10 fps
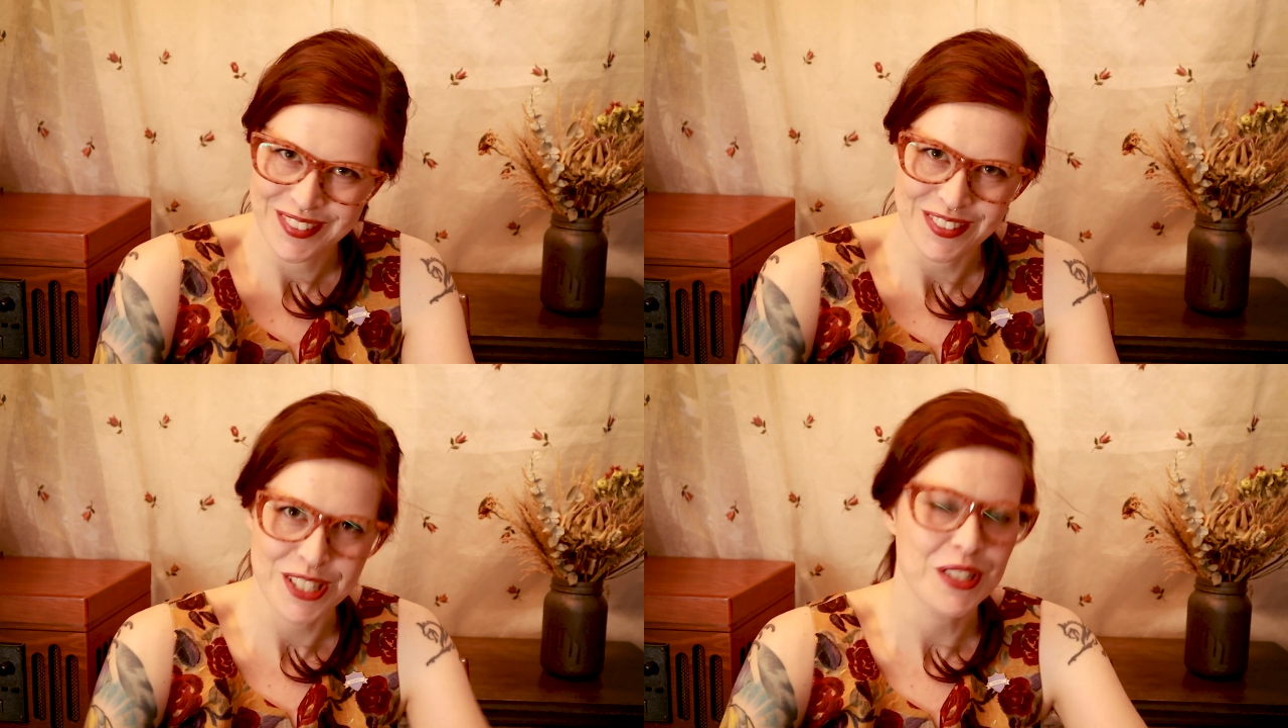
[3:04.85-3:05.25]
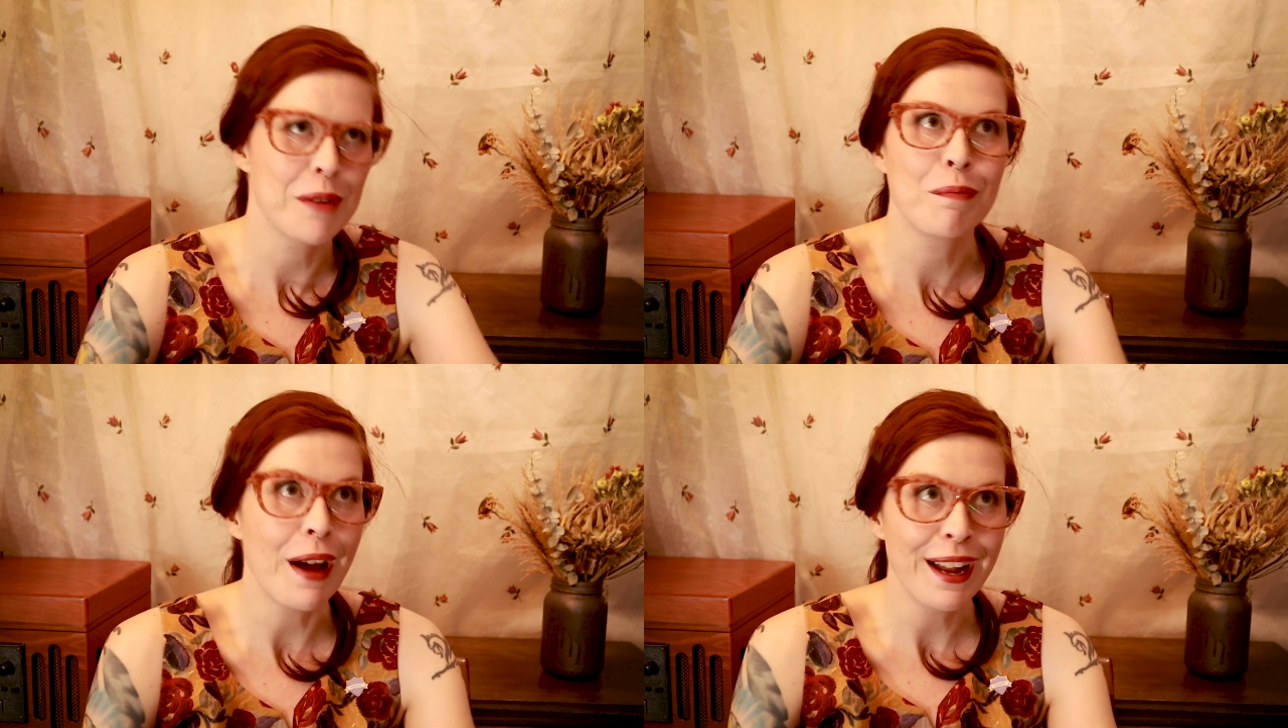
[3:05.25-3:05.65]
We're just
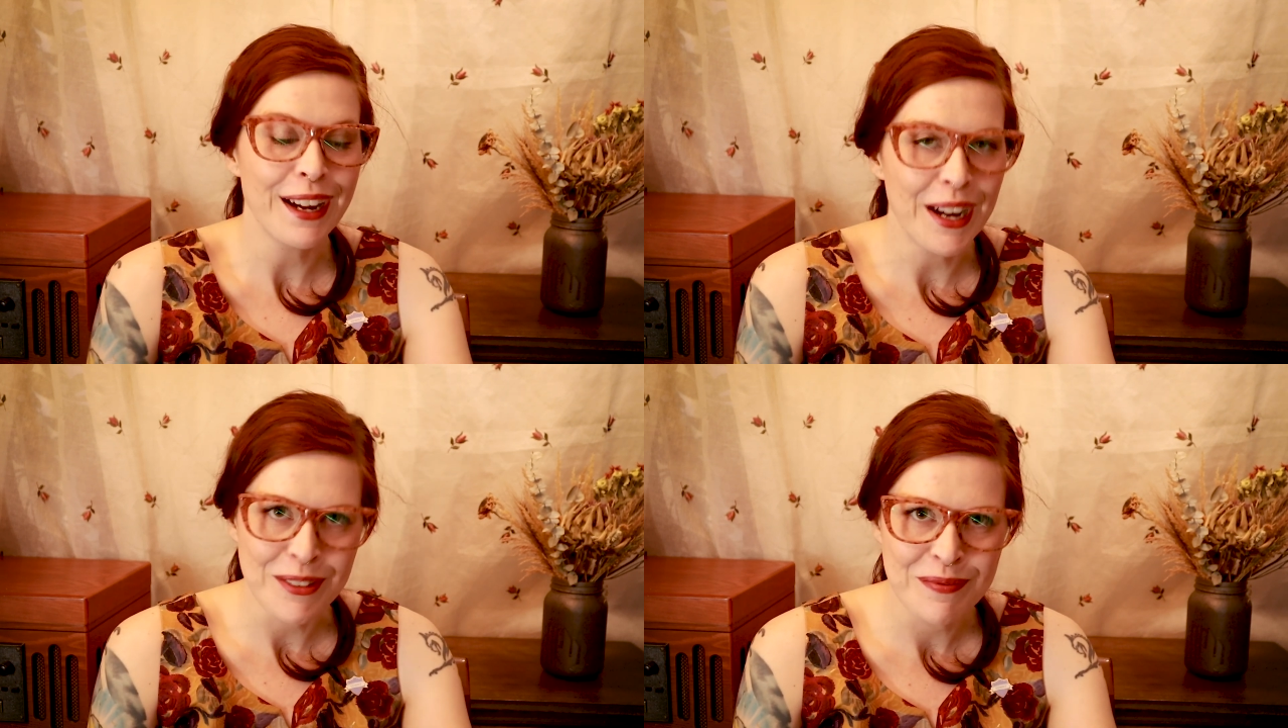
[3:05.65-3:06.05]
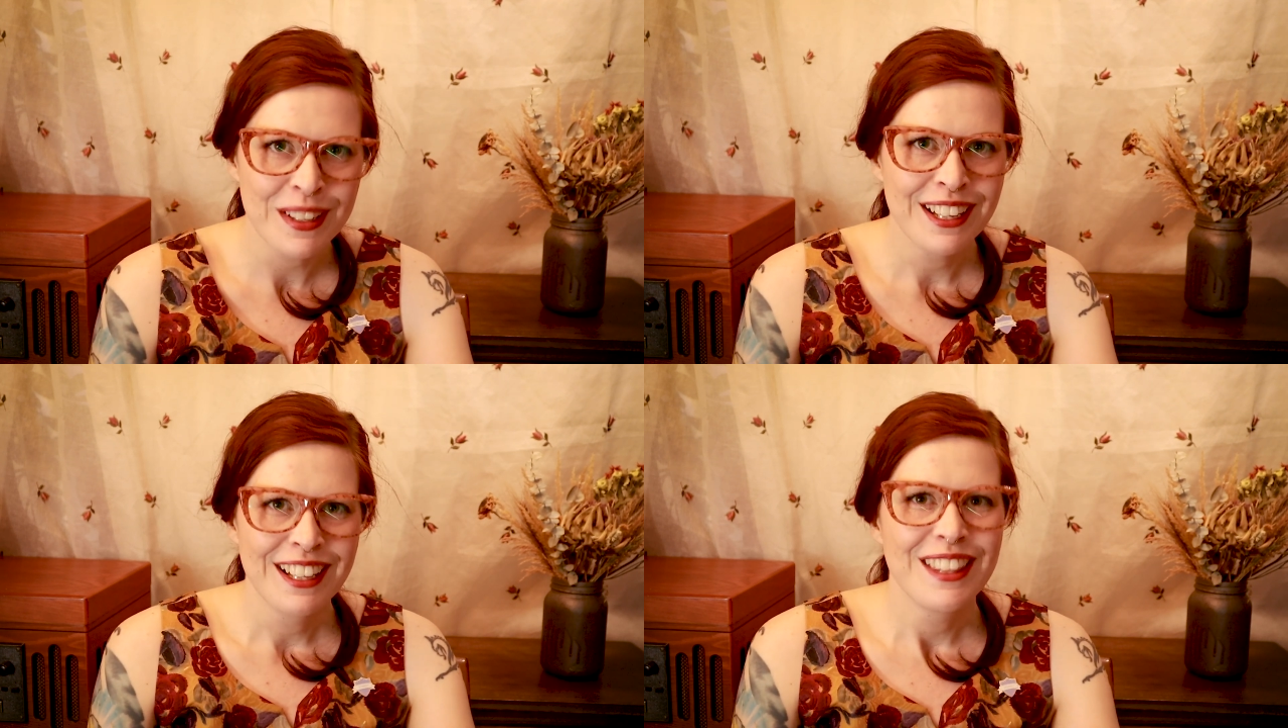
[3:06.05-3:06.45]
gonna buy up
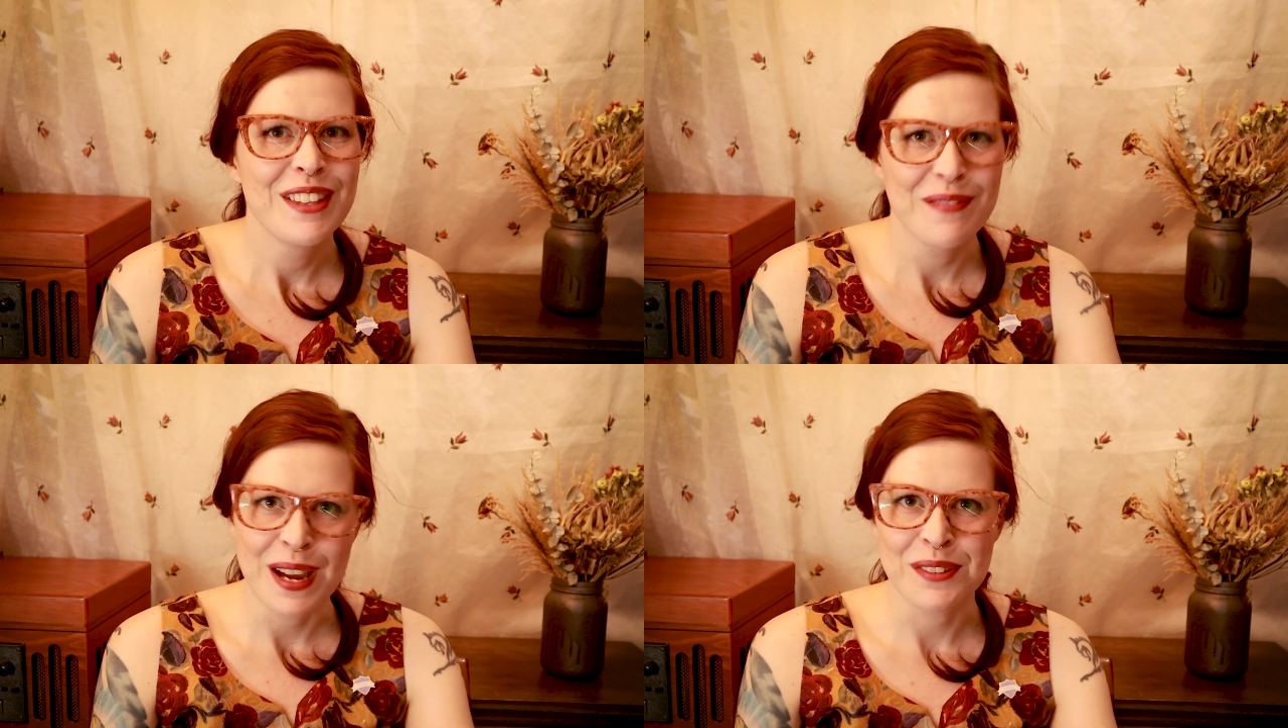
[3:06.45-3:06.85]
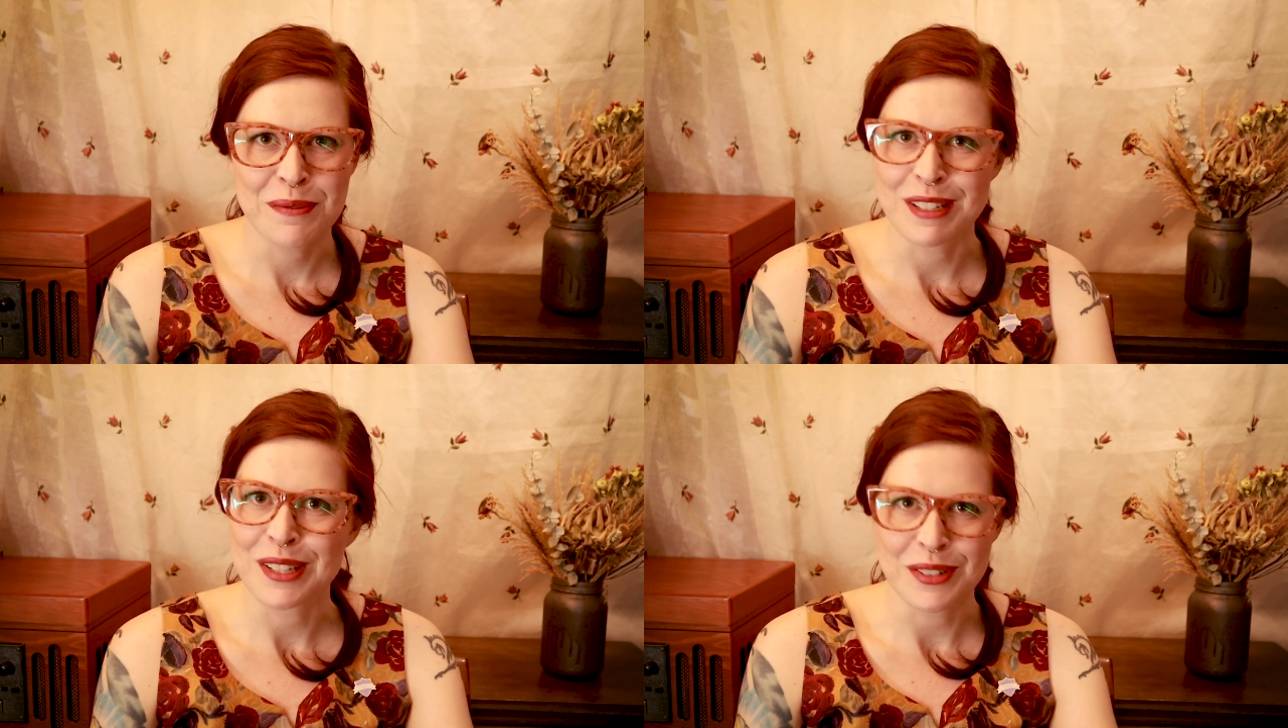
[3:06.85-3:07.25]
the Banff
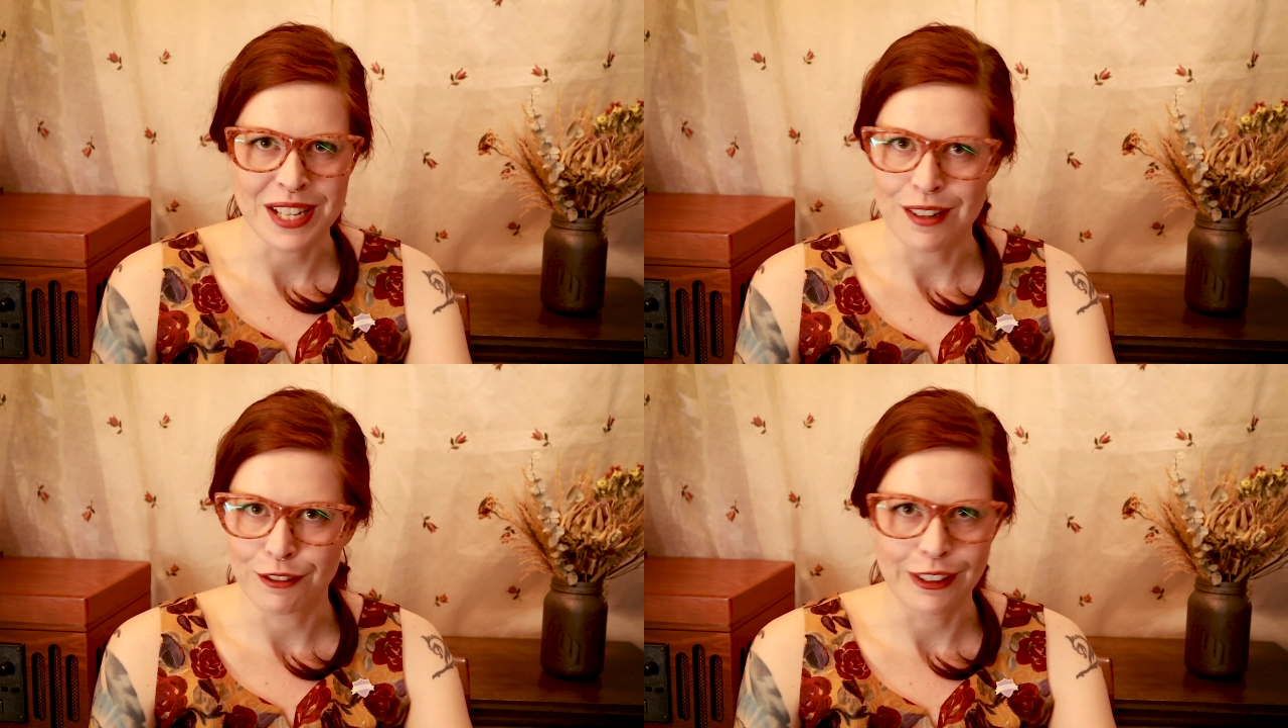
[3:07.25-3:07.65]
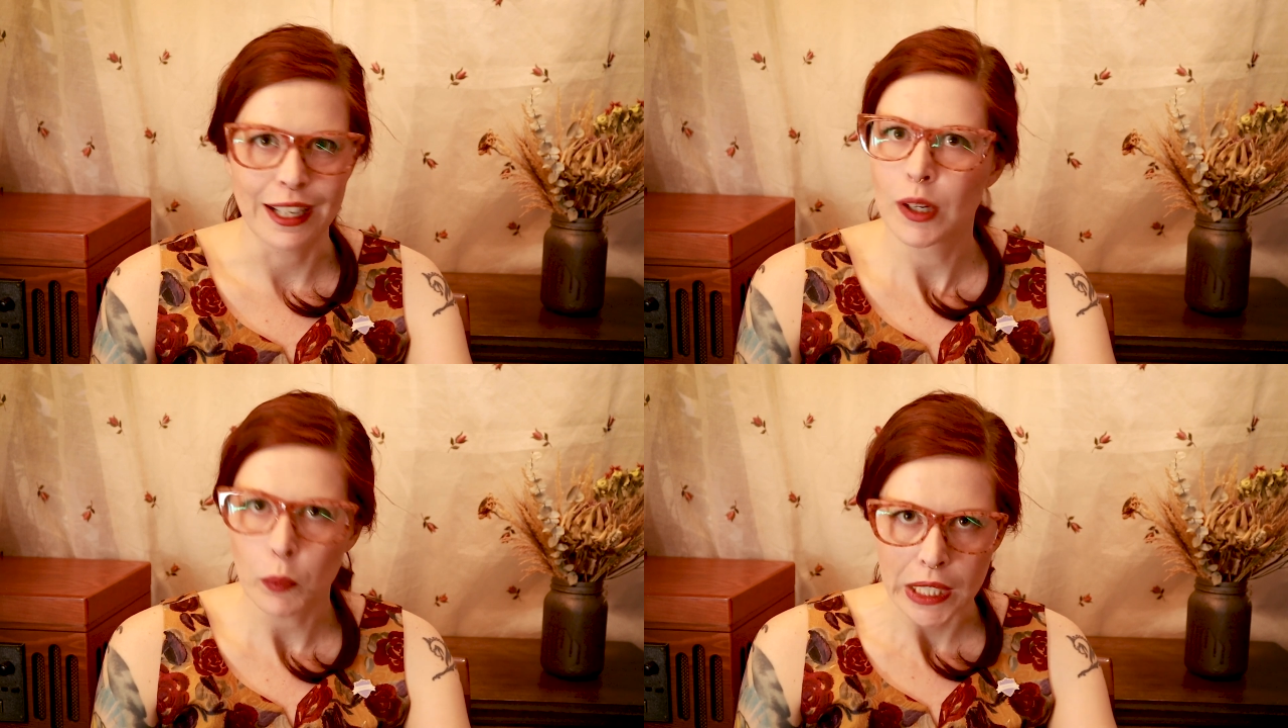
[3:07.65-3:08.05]
Springs Hotel for
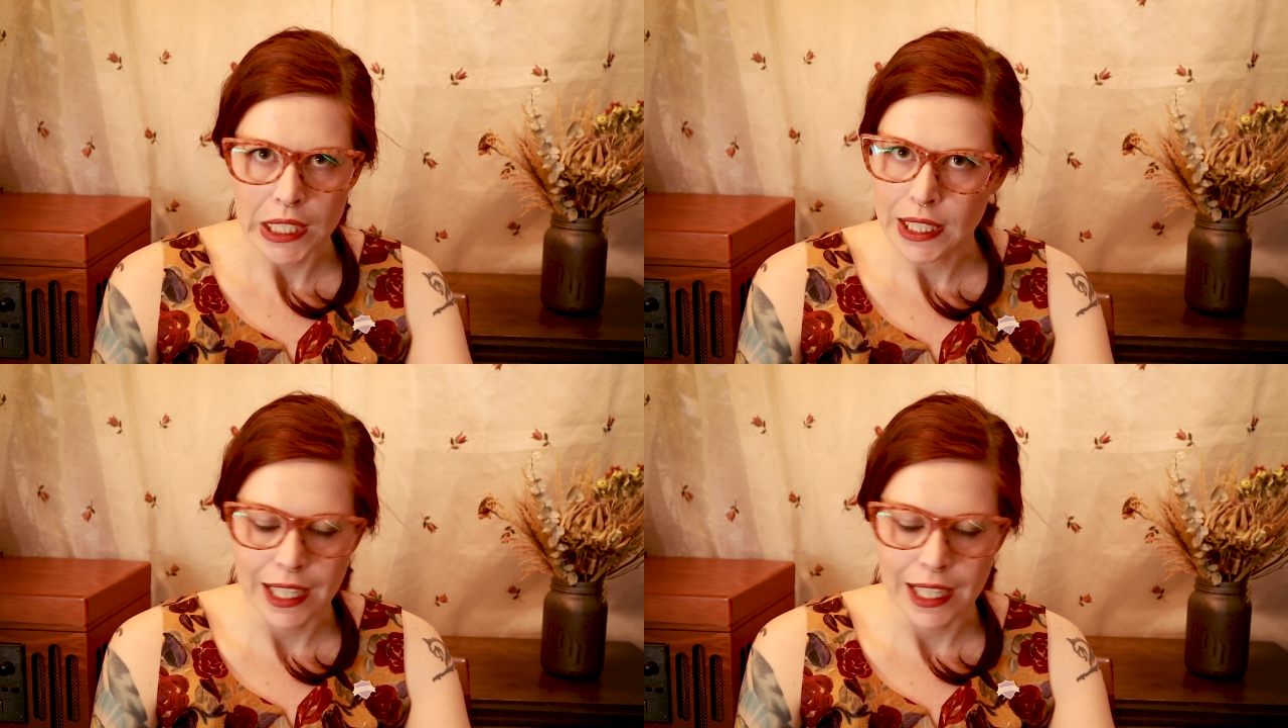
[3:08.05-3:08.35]
like a week,